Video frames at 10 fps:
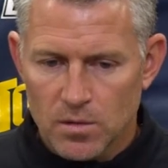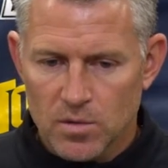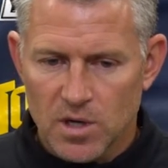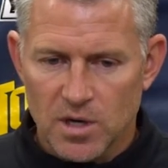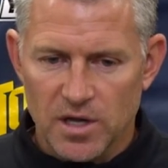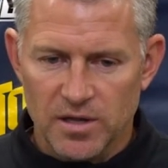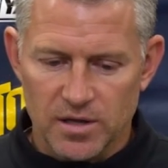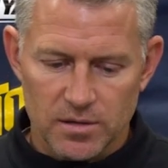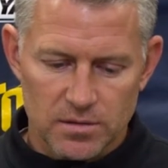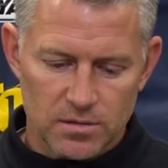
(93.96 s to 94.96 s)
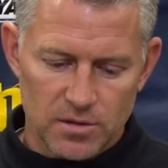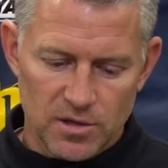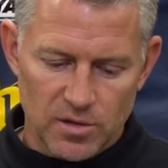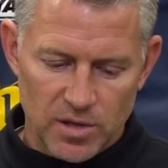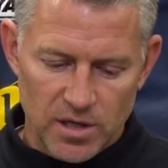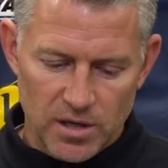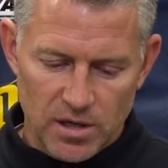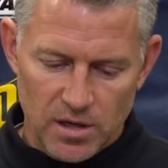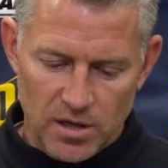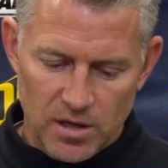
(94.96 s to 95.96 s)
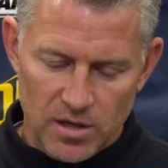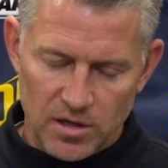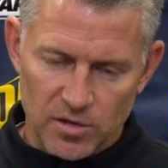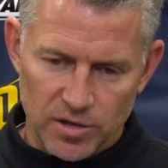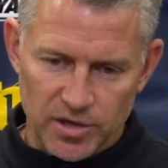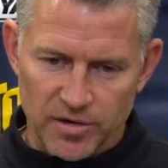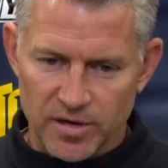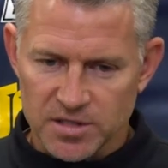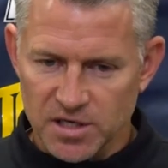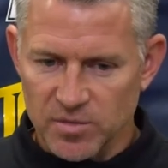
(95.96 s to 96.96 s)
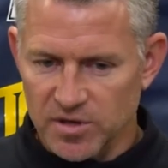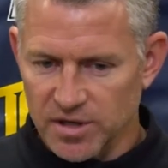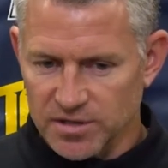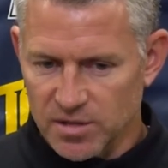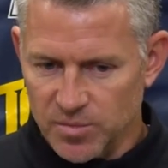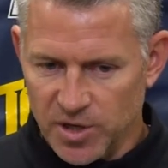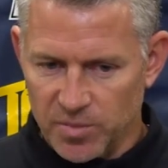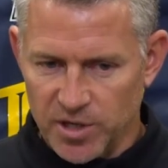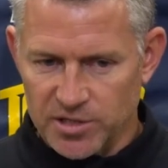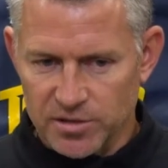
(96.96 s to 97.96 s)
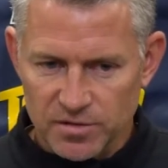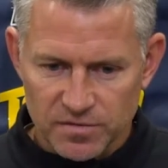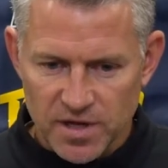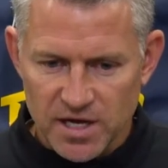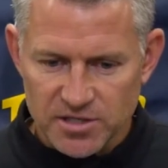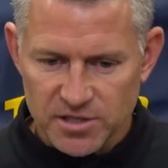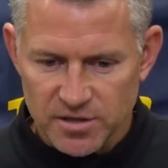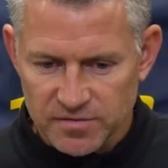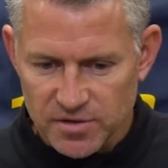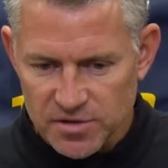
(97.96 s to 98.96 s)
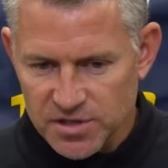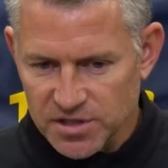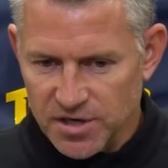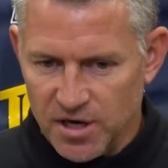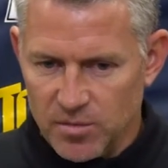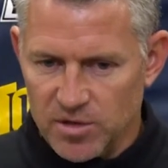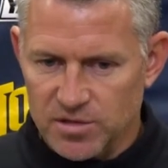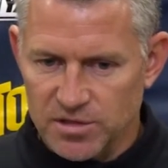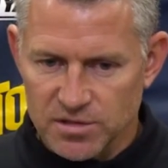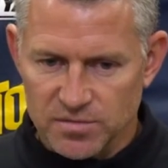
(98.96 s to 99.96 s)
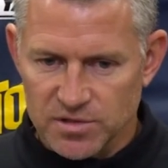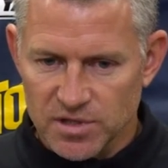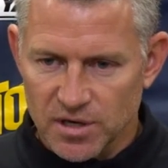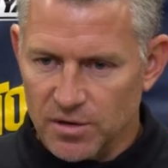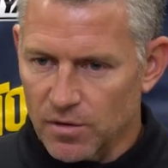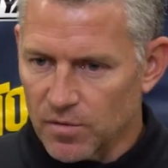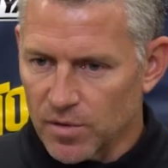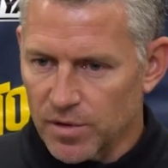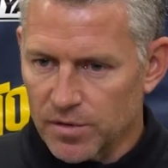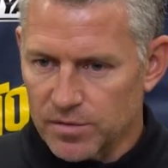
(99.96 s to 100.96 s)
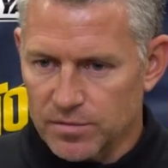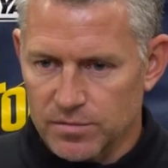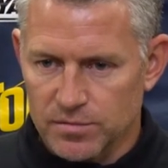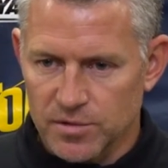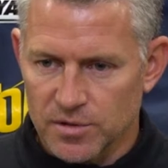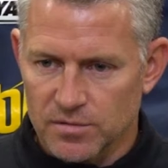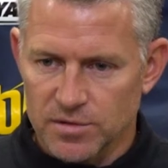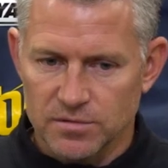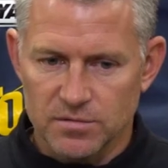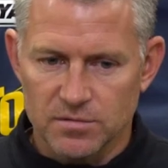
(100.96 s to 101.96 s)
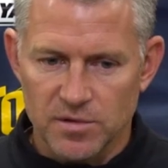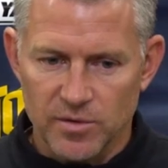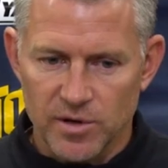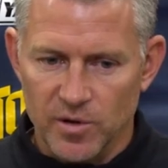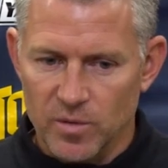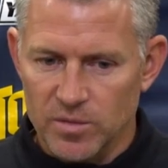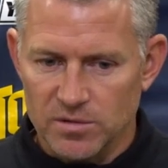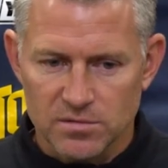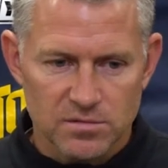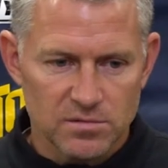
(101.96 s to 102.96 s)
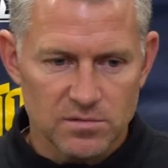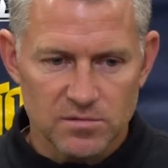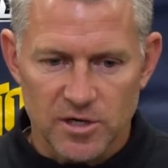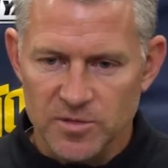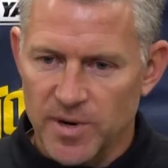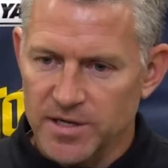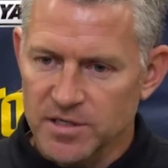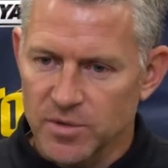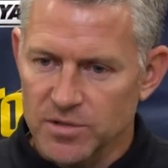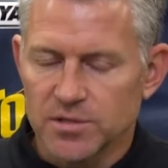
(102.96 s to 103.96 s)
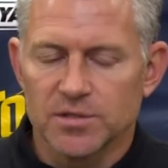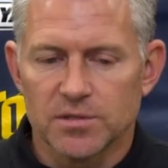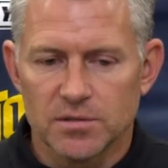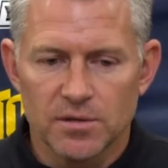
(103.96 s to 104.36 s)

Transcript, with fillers: Well, I think you know. I think you look at the grand scheme of things and the big picture of last year after our sixth game, our season was done and over with, and you know we we went home and watched basketball season.